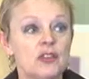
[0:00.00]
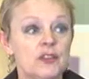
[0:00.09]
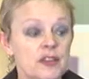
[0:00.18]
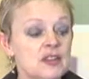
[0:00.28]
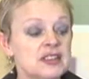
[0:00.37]

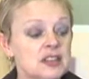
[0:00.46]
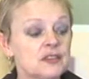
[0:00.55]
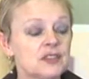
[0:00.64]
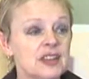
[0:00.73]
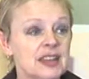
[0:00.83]
the various
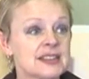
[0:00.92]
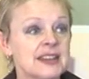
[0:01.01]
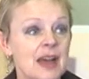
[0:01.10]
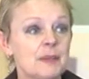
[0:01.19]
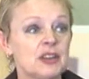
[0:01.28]
different things
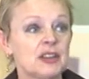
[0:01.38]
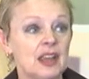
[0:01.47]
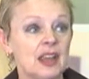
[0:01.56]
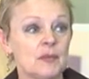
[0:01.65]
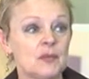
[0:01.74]
that
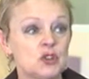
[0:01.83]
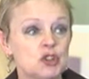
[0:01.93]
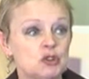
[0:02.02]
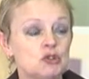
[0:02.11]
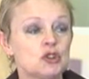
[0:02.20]
happen
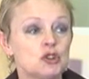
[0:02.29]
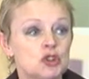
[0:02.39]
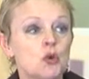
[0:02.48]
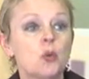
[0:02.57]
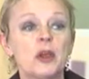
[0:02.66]
to
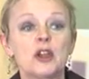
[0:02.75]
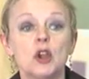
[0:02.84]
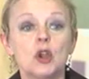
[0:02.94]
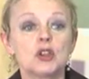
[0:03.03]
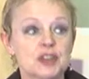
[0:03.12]
show
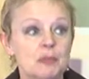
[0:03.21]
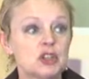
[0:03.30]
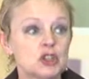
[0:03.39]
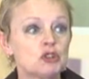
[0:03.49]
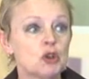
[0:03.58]
where
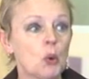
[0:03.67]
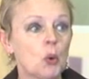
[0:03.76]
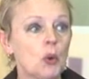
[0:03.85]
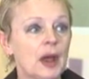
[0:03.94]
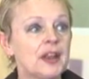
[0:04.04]
somebody should
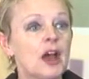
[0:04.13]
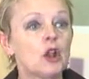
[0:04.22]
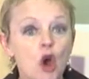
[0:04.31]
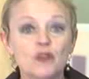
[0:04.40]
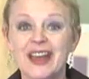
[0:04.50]
go and
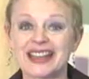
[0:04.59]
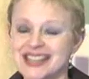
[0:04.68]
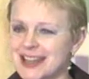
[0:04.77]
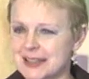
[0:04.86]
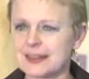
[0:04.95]
how long that
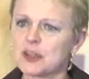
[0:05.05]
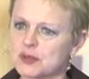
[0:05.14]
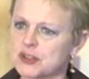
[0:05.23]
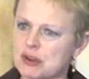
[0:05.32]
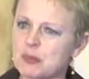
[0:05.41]
takes. I think it
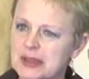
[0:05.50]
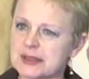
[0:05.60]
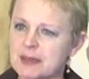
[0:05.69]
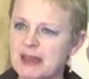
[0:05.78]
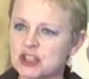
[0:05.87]
was 3
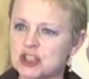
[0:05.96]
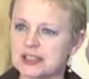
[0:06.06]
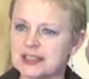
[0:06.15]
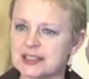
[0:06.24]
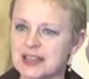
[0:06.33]
weeks they
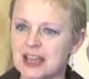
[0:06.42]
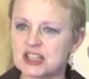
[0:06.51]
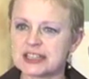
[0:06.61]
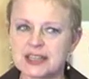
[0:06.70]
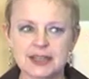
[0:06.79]
mentioned that it
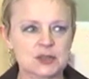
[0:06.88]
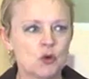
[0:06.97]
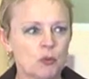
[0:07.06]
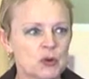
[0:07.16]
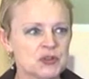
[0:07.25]
actually takes, the
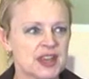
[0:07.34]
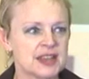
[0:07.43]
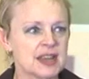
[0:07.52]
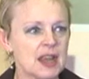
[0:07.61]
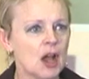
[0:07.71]
whole
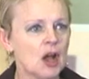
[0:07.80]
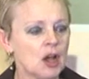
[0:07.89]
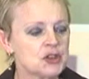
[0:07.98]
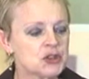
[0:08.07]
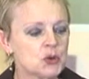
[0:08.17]
process.
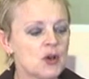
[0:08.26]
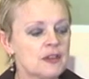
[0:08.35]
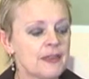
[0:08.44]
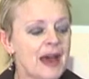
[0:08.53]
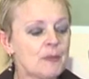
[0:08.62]
So
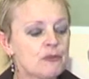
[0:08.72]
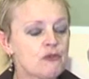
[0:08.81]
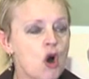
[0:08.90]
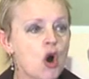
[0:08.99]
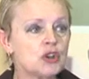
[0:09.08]
that
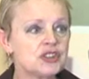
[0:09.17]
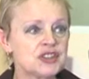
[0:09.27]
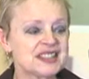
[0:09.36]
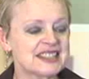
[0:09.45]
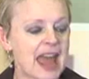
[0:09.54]

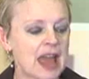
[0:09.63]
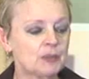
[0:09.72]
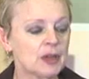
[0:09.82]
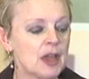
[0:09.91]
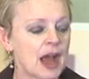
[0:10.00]
broad
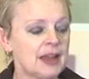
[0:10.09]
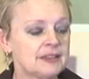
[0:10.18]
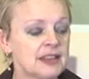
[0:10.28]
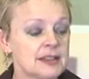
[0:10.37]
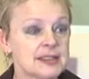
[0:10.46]
step, I
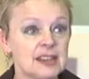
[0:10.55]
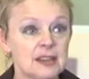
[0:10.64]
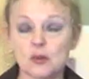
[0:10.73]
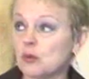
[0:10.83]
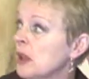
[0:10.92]
think, is
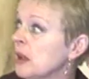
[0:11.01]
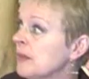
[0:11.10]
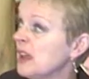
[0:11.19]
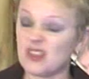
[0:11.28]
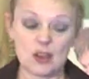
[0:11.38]

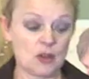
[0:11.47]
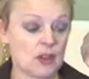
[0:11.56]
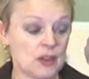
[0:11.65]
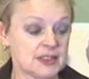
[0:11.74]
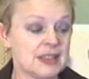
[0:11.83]
it
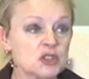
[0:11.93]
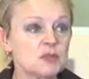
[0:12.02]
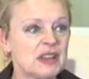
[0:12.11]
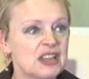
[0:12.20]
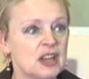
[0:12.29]
seemed
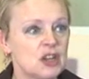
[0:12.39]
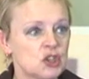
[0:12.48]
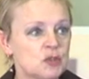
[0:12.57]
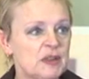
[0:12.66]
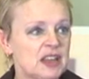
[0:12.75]
to me
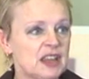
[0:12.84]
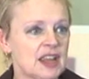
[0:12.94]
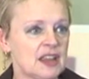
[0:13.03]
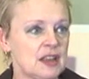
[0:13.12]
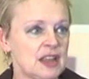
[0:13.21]
to
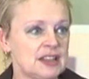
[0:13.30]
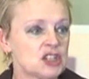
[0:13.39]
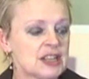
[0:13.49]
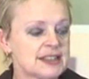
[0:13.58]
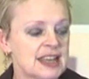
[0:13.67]
be,
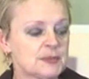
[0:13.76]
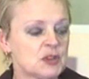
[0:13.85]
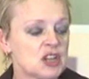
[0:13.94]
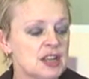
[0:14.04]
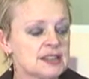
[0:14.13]
initial
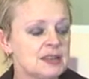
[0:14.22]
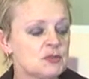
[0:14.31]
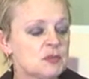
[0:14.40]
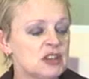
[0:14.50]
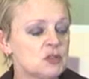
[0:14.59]
assessment
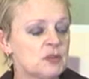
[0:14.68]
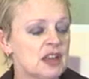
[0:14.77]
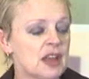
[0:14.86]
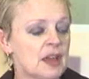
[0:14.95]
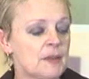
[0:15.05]
seemed to me to
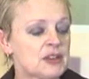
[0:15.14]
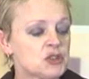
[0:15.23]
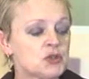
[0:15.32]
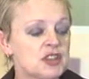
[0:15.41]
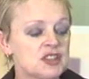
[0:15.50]
be
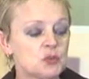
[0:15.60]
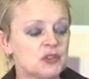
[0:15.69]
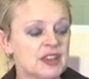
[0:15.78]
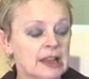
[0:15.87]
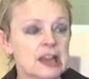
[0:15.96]
associated
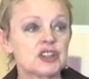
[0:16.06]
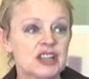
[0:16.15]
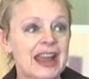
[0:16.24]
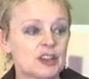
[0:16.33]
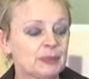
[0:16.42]
with the
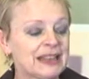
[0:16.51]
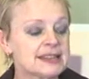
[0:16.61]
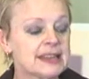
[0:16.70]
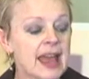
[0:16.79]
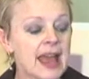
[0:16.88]
alerting and the
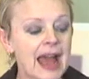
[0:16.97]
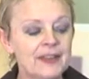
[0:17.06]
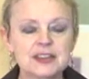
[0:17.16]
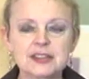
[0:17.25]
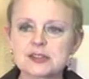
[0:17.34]
placing,
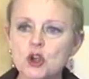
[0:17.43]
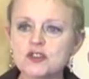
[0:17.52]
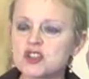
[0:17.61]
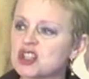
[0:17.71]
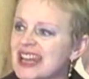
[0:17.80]
and that it sort
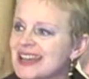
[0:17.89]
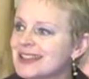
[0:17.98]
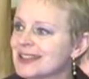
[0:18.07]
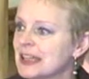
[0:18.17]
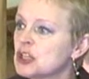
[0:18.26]
of
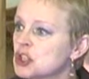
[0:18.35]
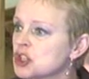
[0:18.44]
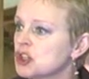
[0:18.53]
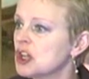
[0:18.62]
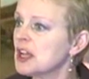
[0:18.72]
shades
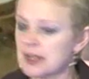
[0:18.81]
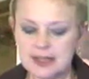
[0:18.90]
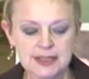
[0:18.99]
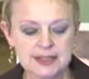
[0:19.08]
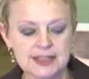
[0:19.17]
into
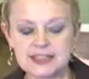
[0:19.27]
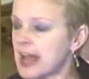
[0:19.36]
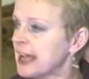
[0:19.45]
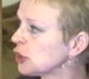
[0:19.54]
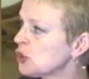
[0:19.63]
the
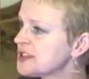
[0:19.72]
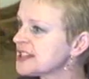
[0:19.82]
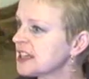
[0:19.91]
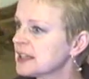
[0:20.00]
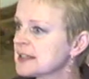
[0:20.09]

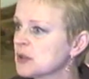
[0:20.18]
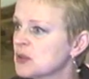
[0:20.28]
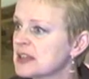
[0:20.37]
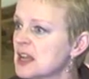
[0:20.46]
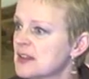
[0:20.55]
diagnostic, so
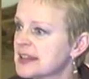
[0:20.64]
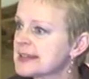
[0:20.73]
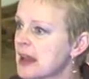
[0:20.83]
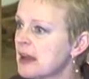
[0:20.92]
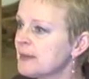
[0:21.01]
that there's a
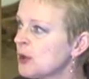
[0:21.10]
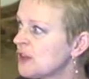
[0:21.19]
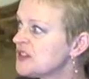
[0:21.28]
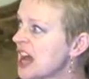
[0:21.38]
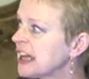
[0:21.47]
certain
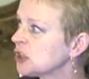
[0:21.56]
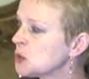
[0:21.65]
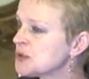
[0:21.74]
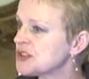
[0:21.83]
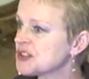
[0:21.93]
amount of
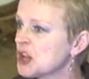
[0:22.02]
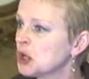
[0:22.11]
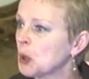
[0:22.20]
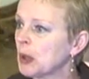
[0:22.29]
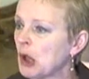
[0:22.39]
diagnosis
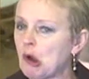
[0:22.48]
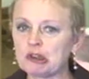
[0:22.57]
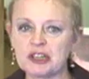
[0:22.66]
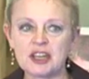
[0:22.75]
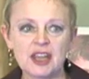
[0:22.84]
going
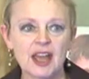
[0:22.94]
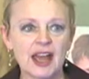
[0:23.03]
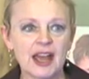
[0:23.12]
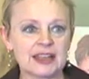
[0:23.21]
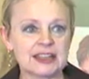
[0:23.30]
on
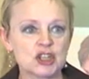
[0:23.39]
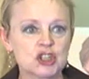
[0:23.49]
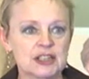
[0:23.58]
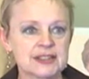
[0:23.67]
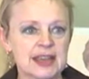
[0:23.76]
at
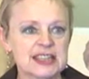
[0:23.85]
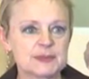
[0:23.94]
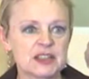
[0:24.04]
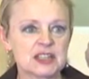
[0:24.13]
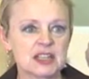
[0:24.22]
initial
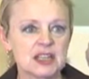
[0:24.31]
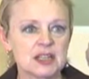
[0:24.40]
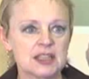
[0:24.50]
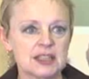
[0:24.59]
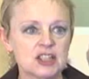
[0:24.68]
assessment,
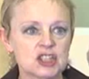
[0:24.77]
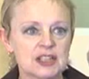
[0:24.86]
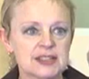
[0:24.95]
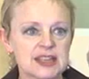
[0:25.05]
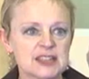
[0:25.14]
the initial
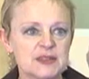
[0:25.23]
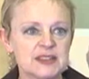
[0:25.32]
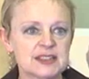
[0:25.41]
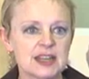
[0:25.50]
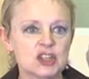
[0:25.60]

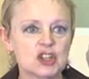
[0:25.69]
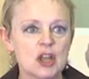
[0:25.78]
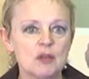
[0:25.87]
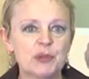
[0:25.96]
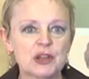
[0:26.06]
assessment stage,
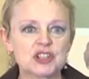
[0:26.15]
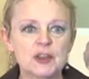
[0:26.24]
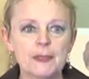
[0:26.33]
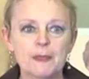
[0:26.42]
but